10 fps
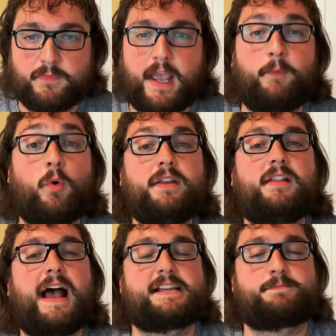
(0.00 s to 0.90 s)
And one
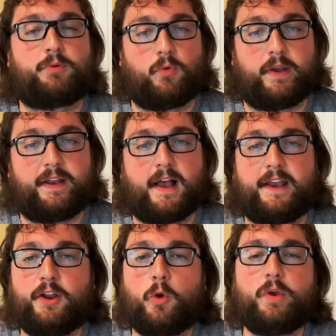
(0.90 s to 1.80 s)
last point. I
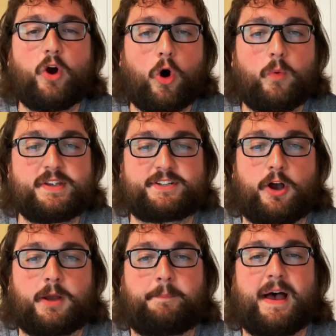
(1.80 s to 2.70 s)
know we always
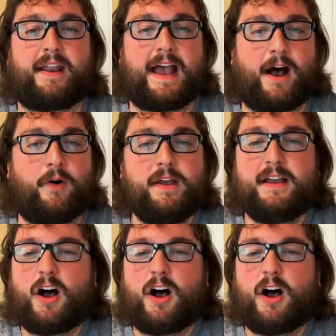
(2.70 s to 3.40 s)
talk about how